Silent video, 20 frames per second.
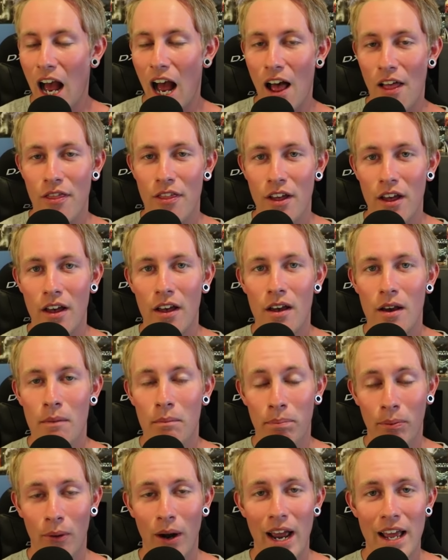other
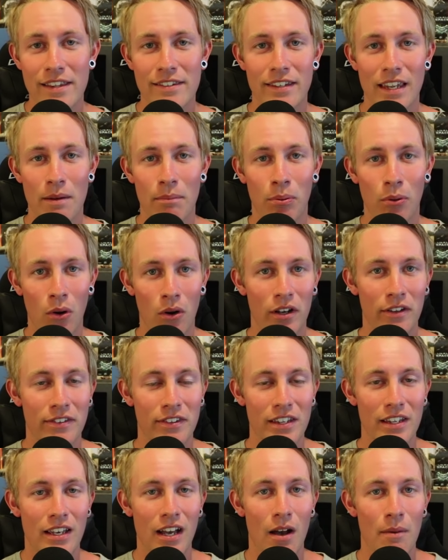brands and products
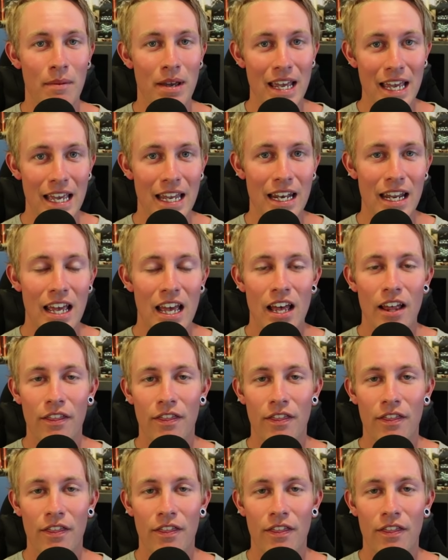that come in.